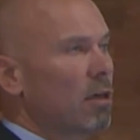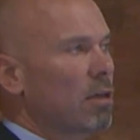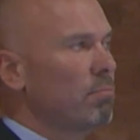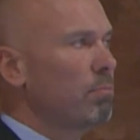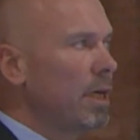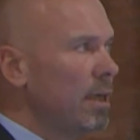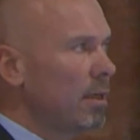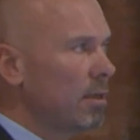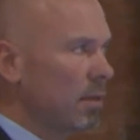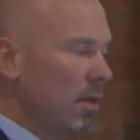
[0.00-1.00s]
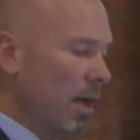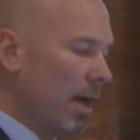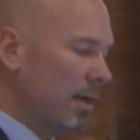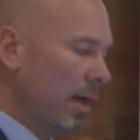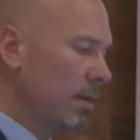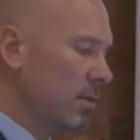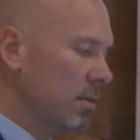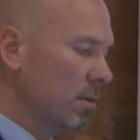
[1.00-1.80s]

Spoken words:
competed against